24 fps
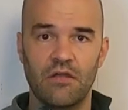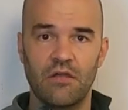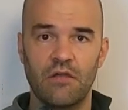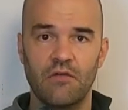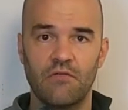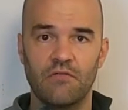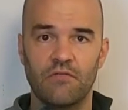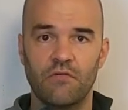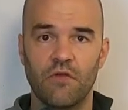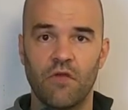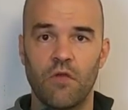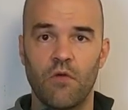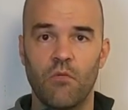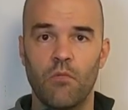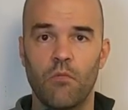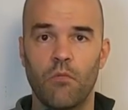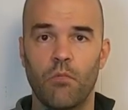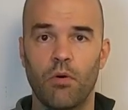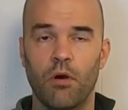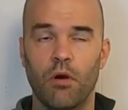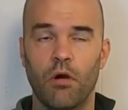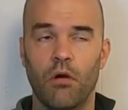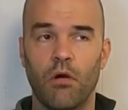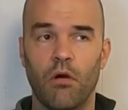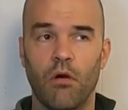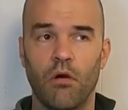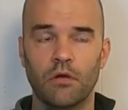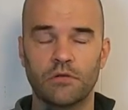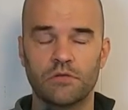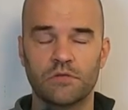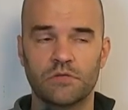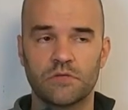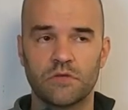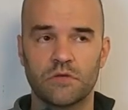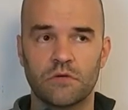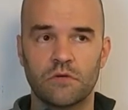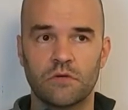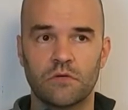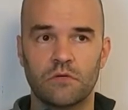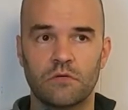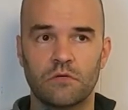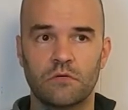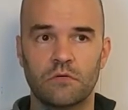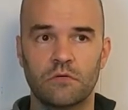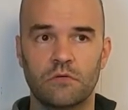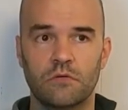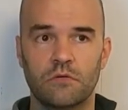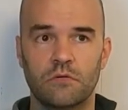of, but
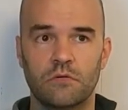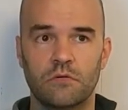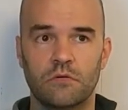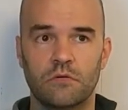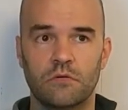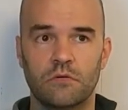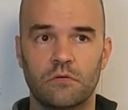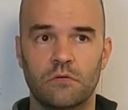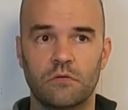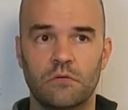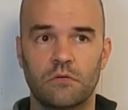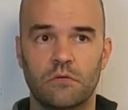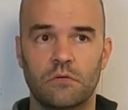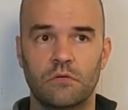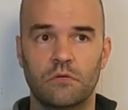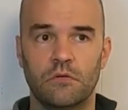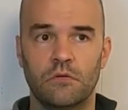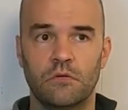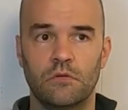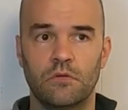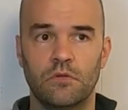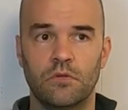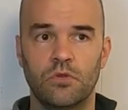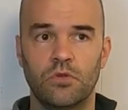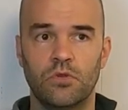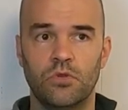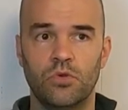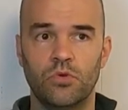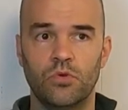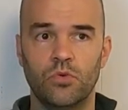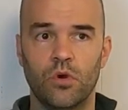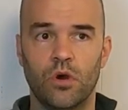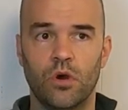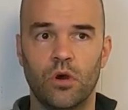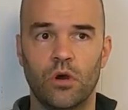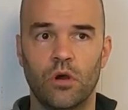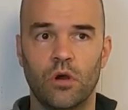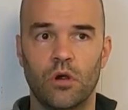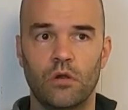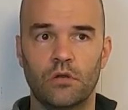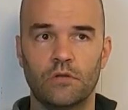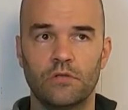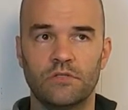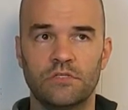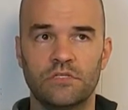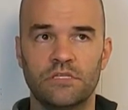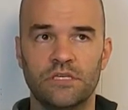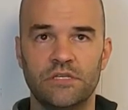also you
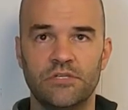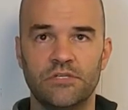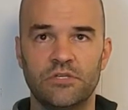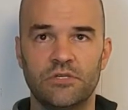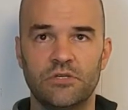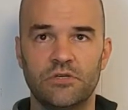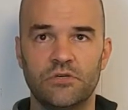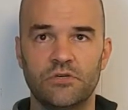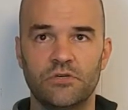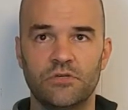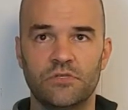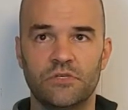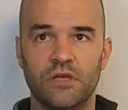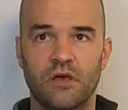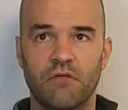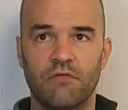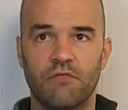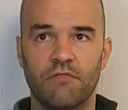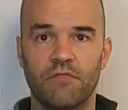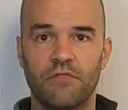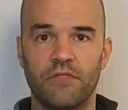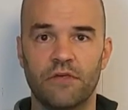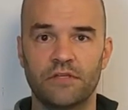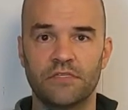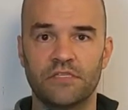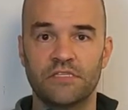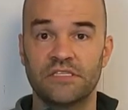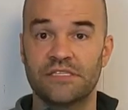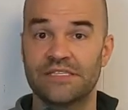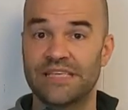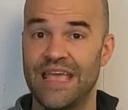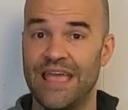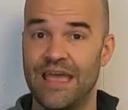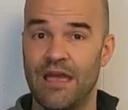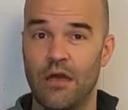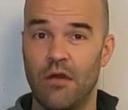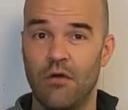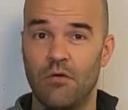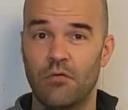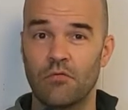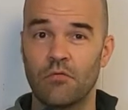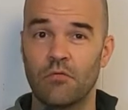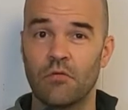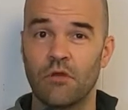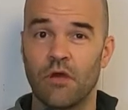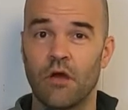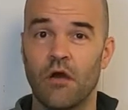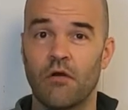are teaching yourself the
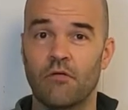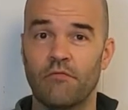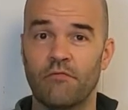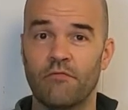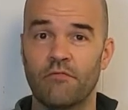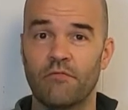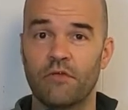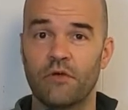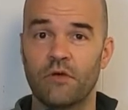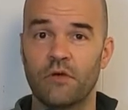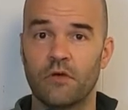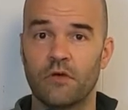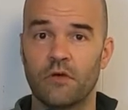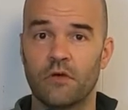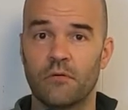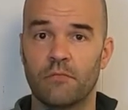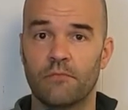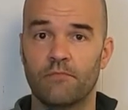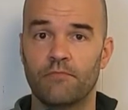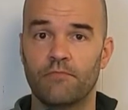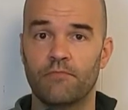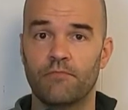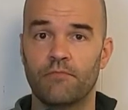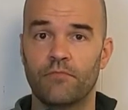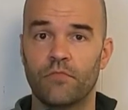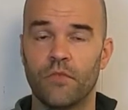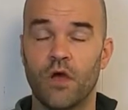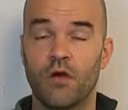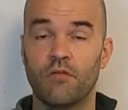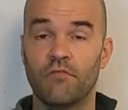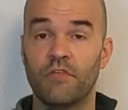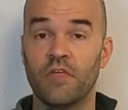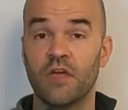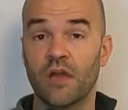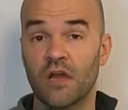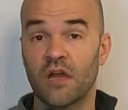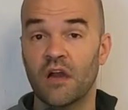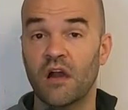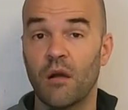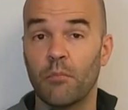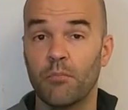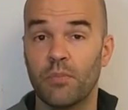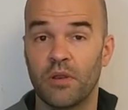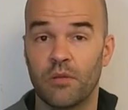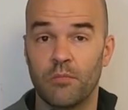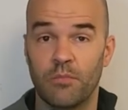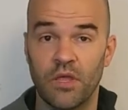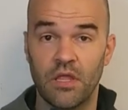sound of the of the
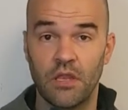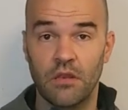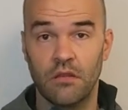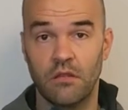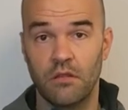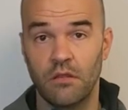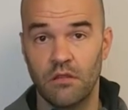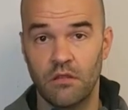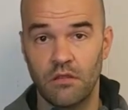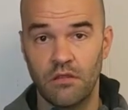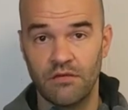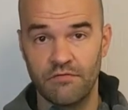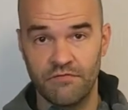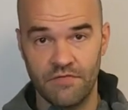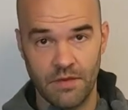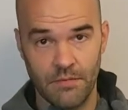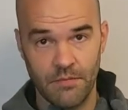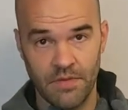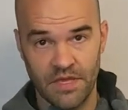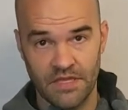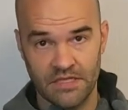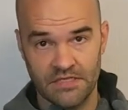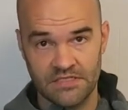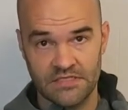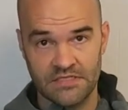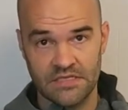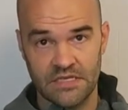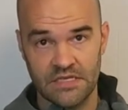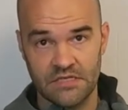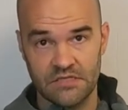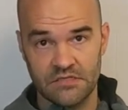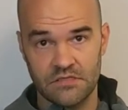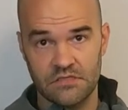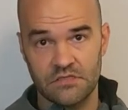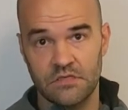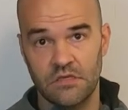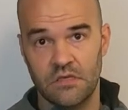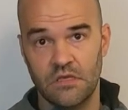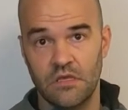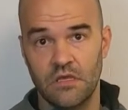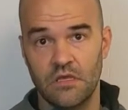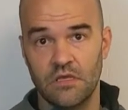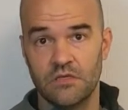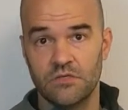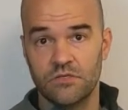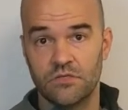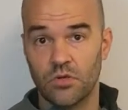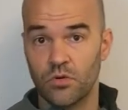accompaniment, if that makes sense.
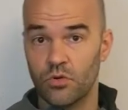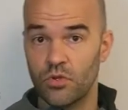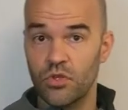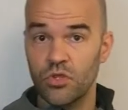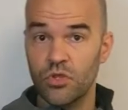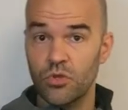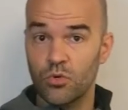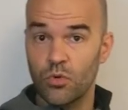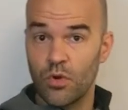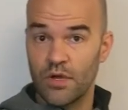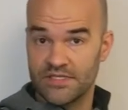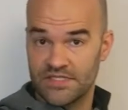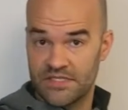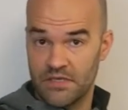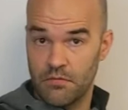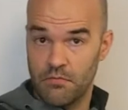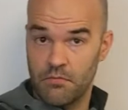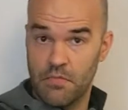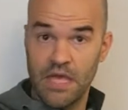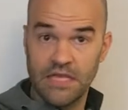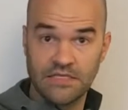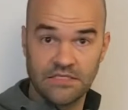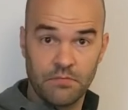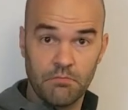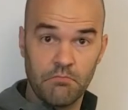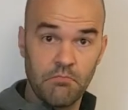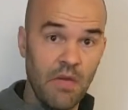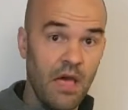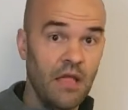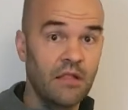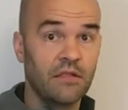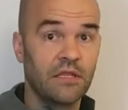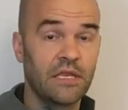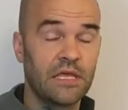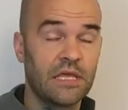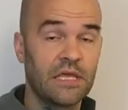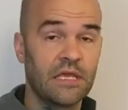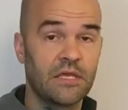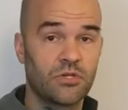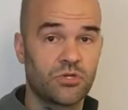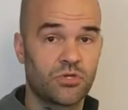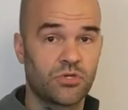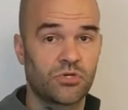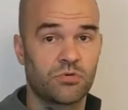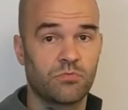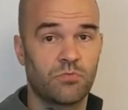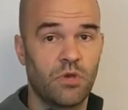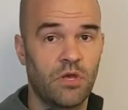So you as a as a melody
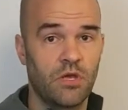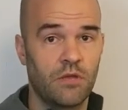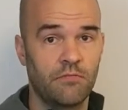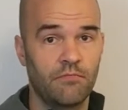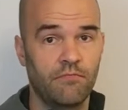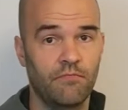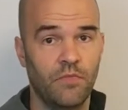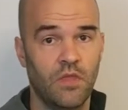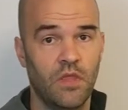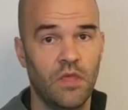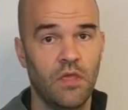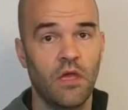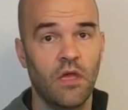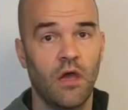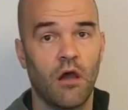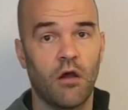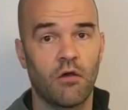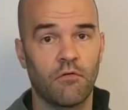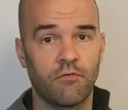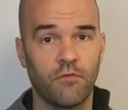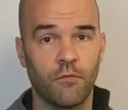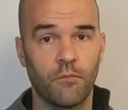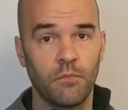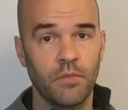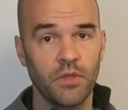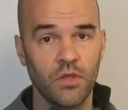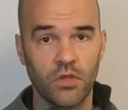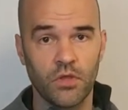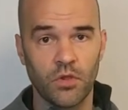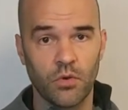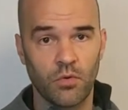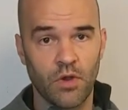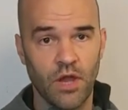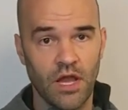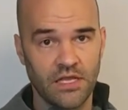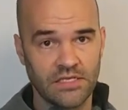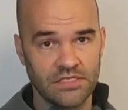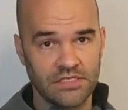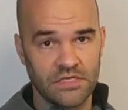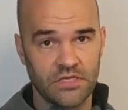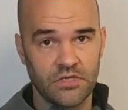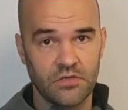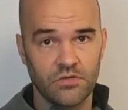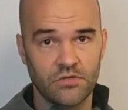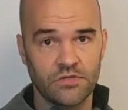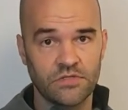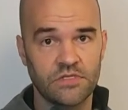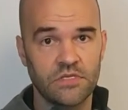instrument are familiarizing
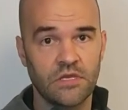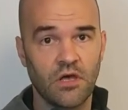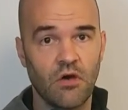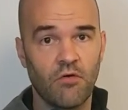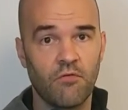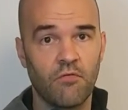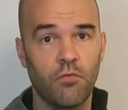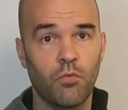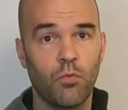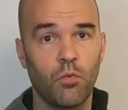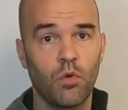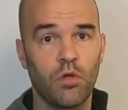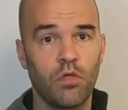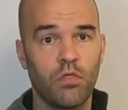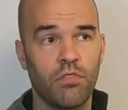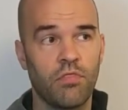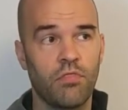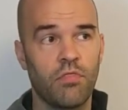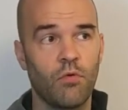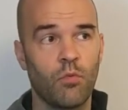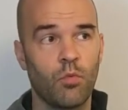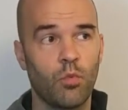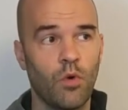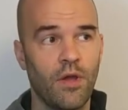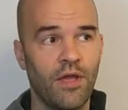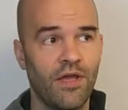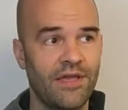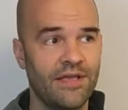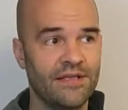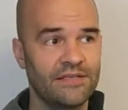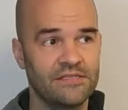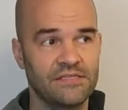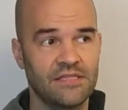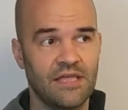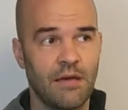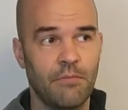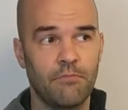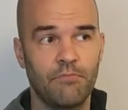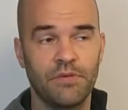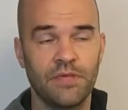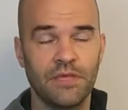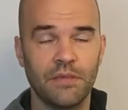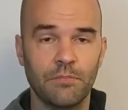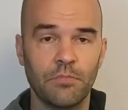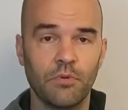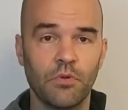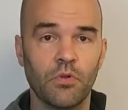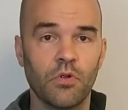yourself with the ways that
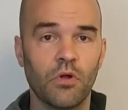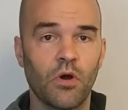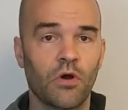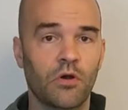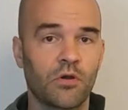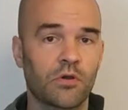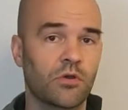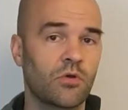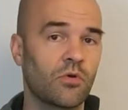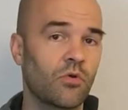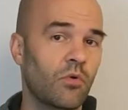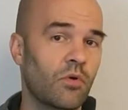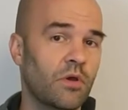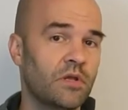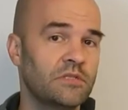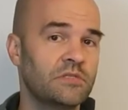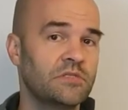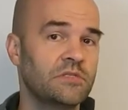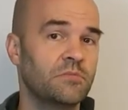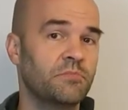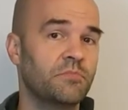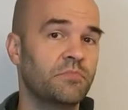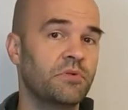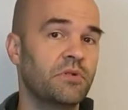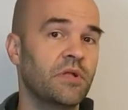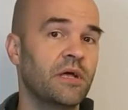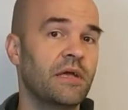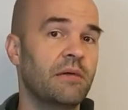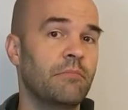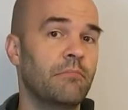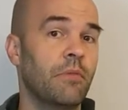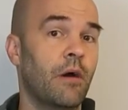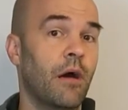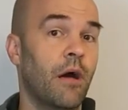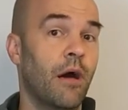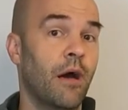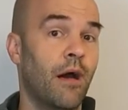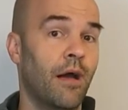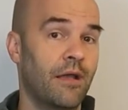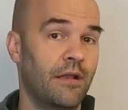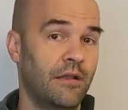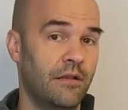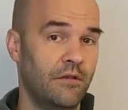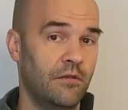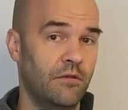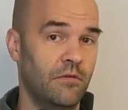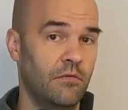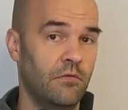people are going to play
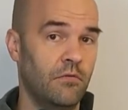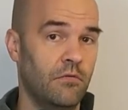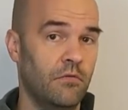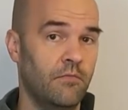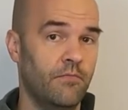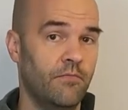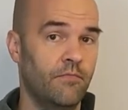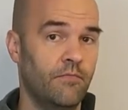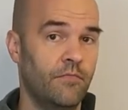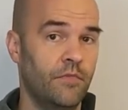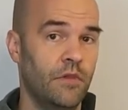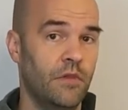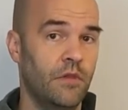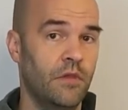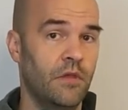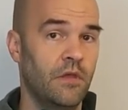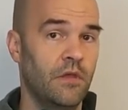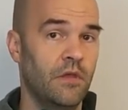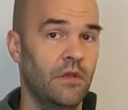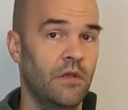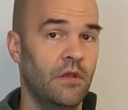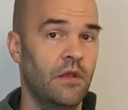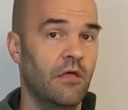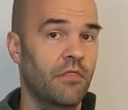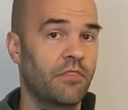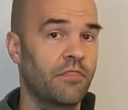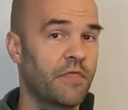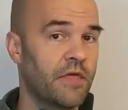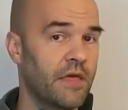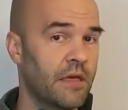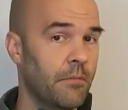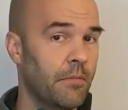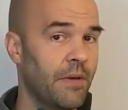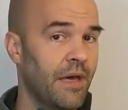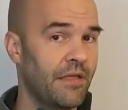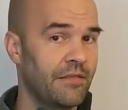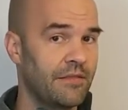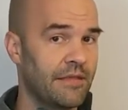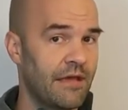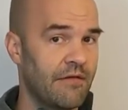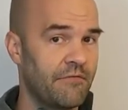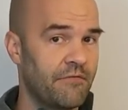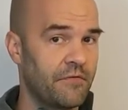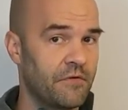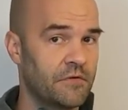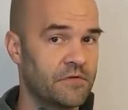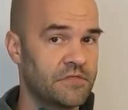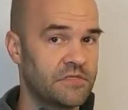behind you. Now think about
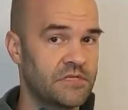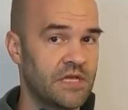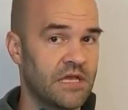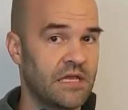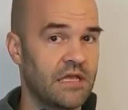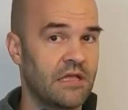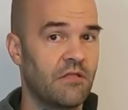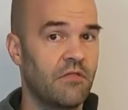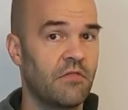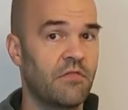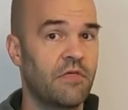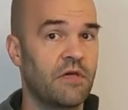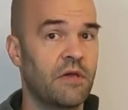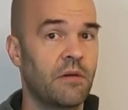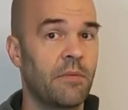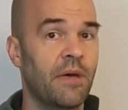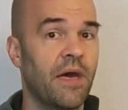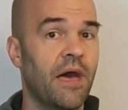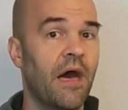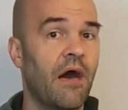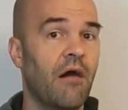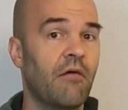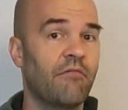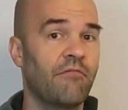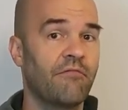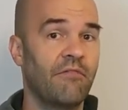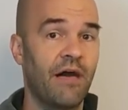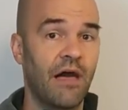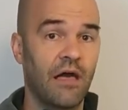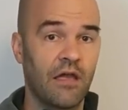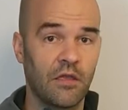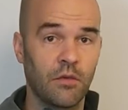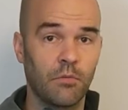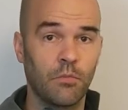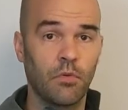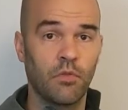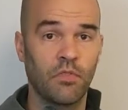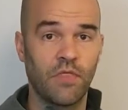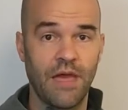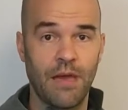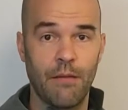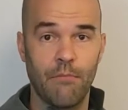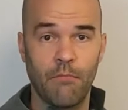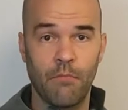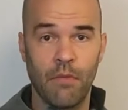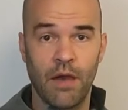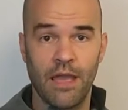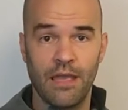that for a second and think about how valuable
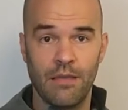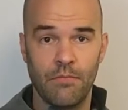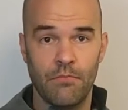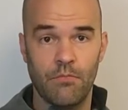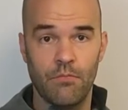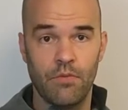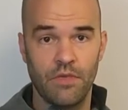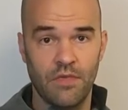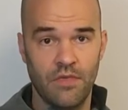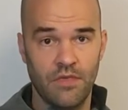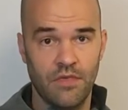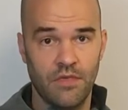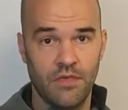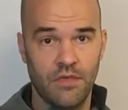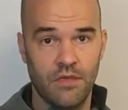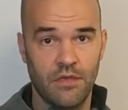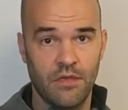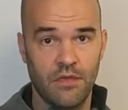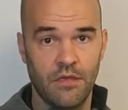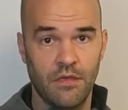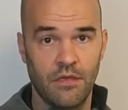that might be